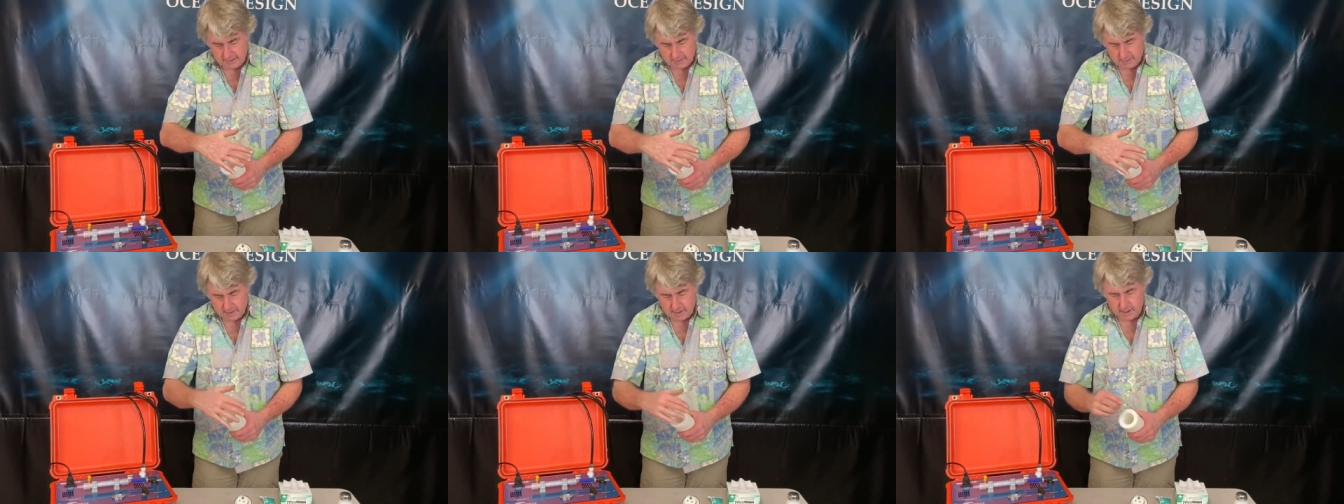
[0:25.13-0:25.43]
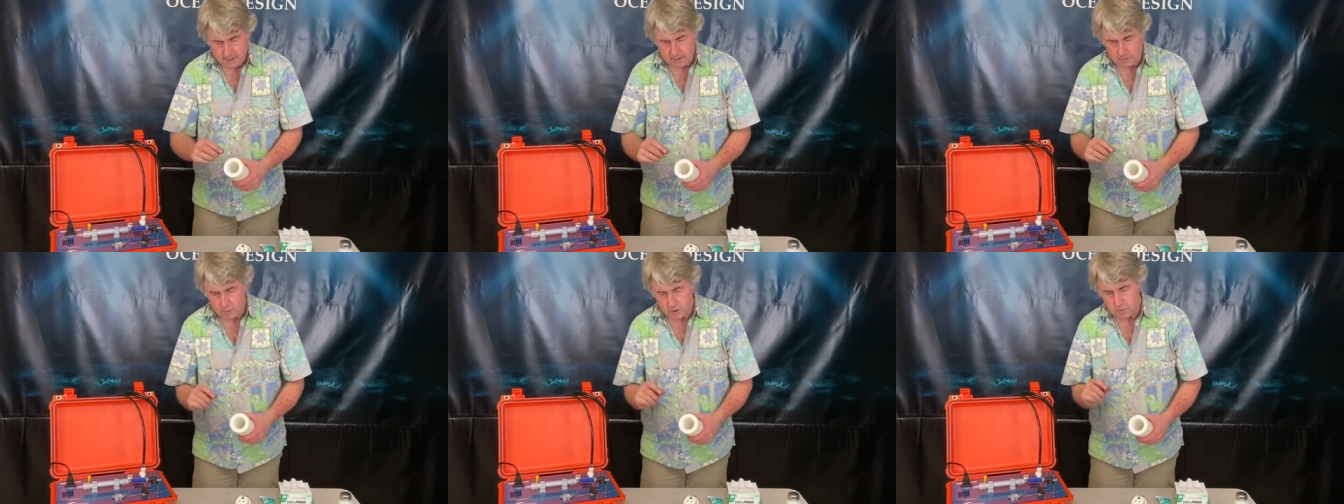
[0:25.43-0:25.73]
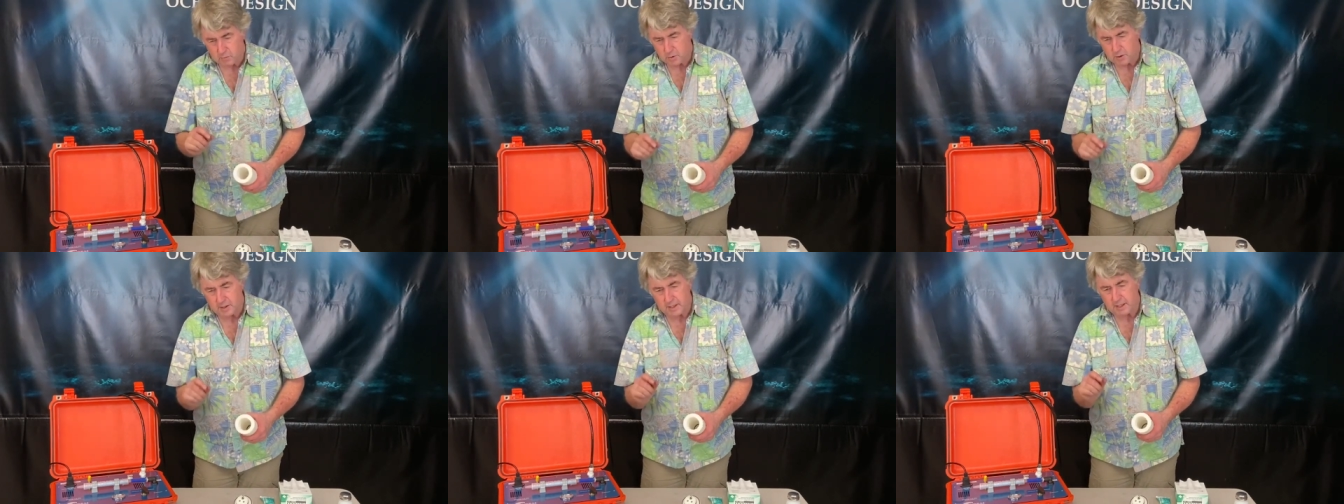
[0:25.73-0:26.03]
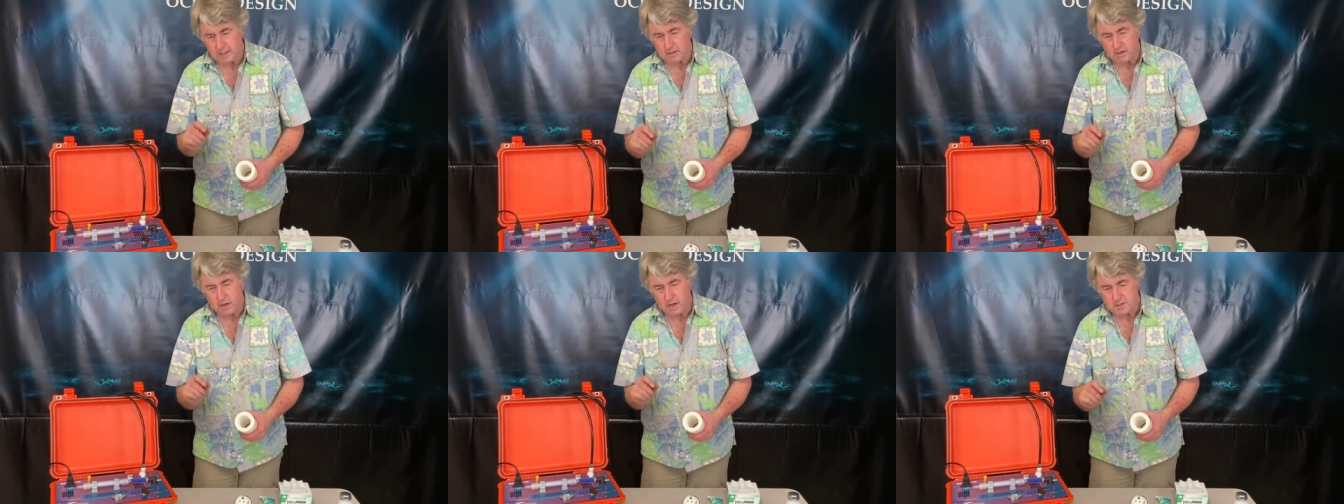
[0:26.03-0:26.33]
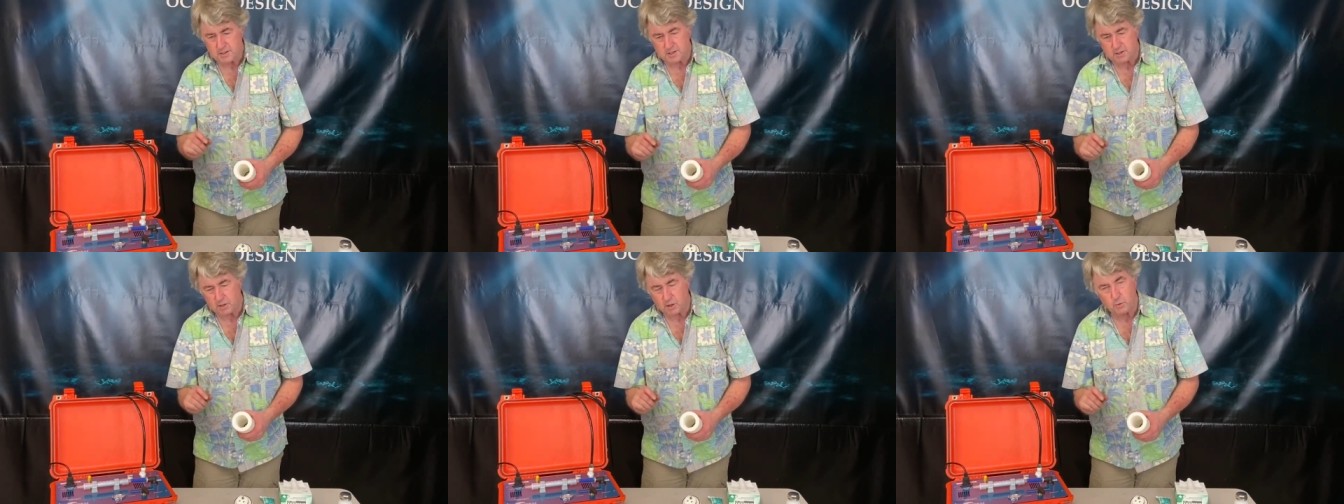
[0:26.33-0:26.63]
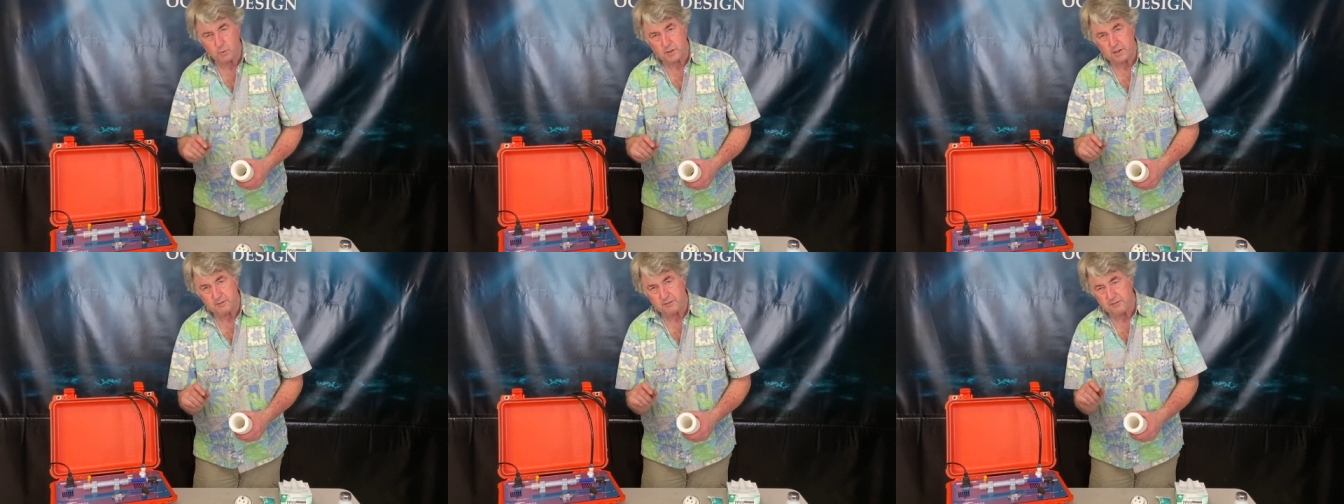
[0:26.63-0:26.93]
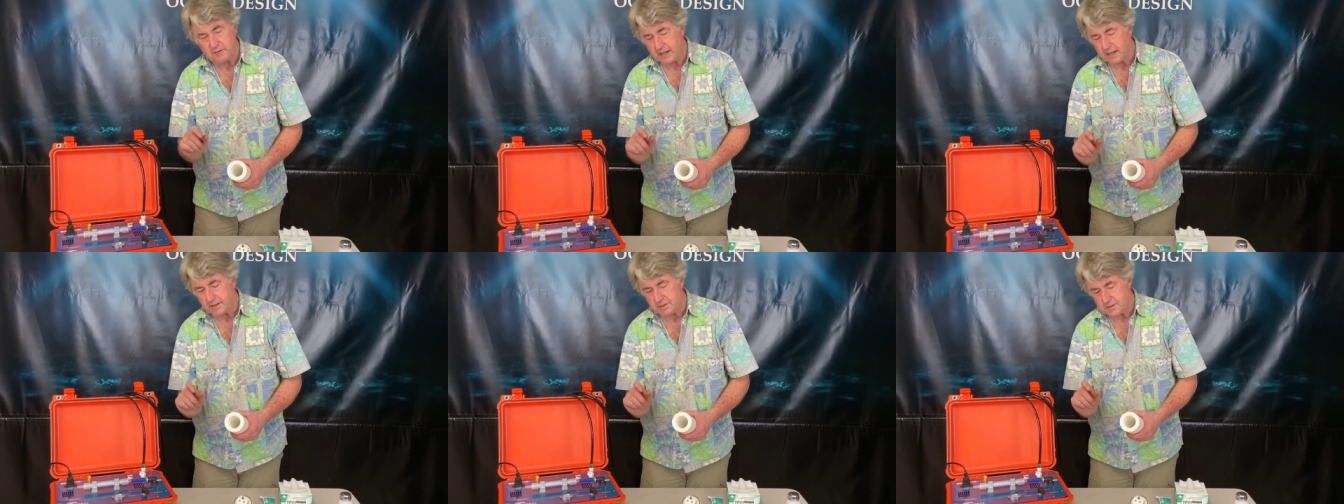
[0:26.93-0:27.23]
what really causes an O-ring to
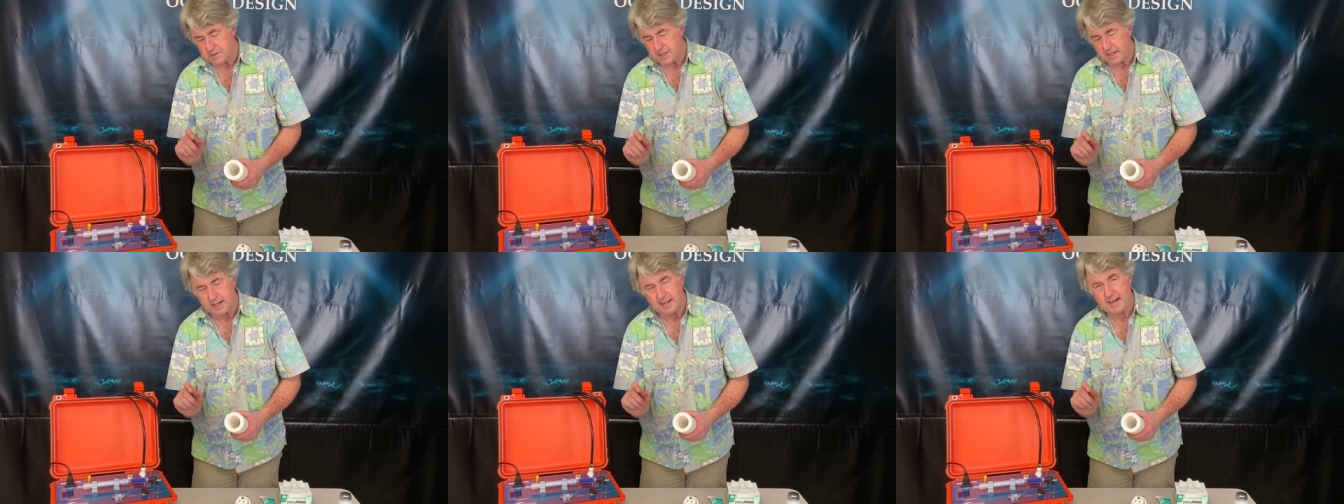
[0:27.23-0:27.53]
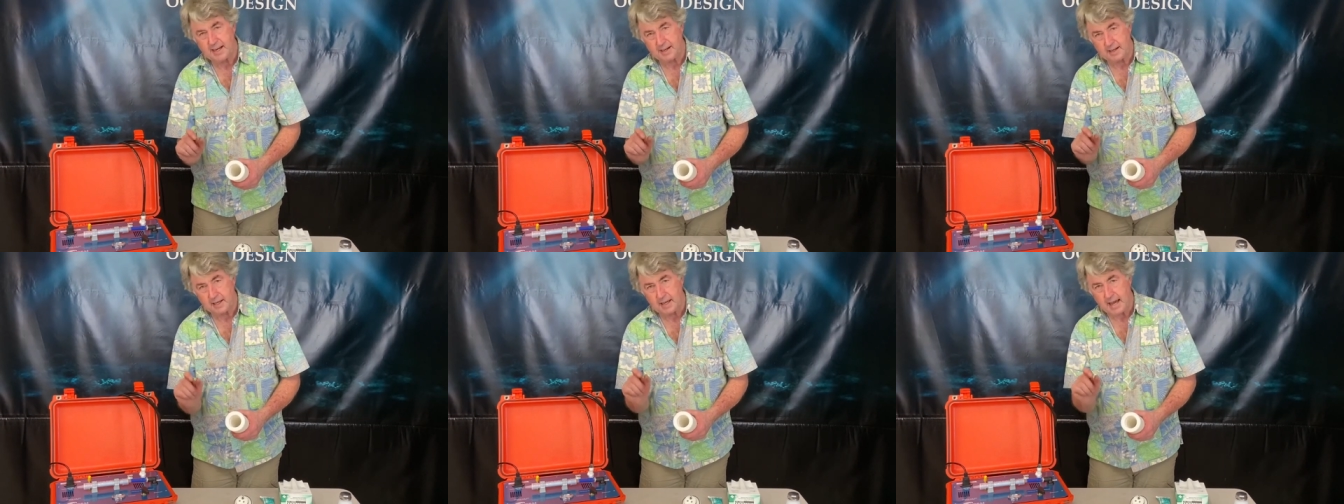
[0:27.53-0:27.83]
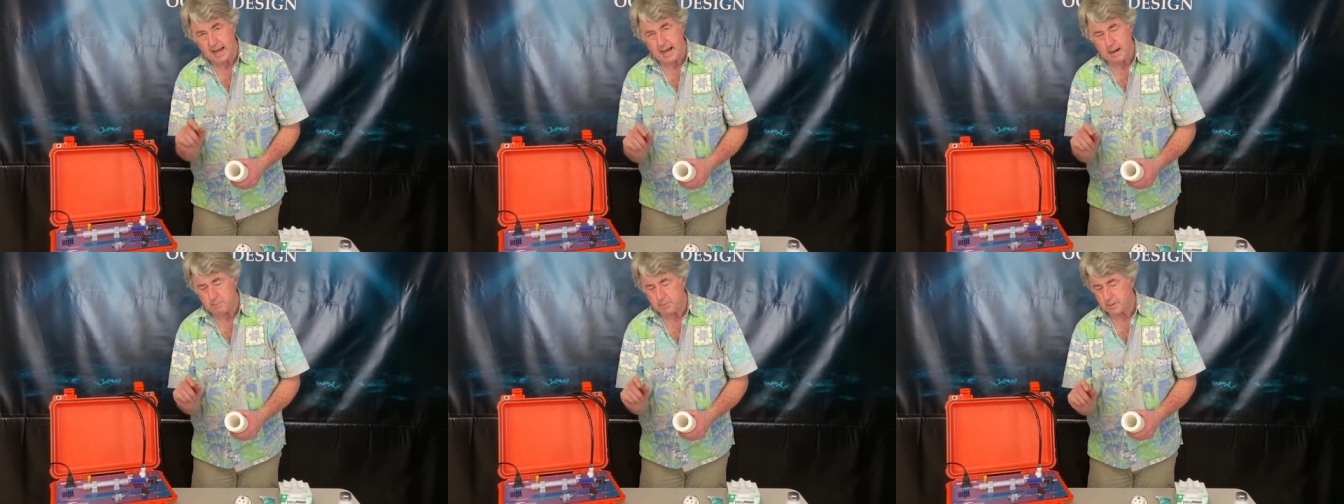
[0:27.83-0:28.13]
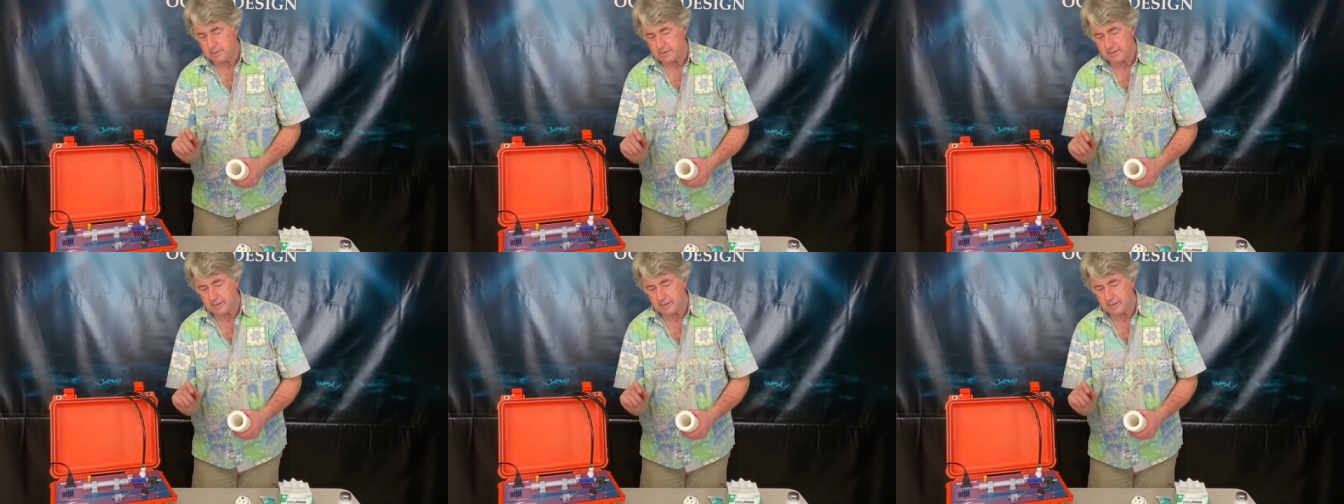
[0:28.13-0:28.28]
fail is any kind of gap.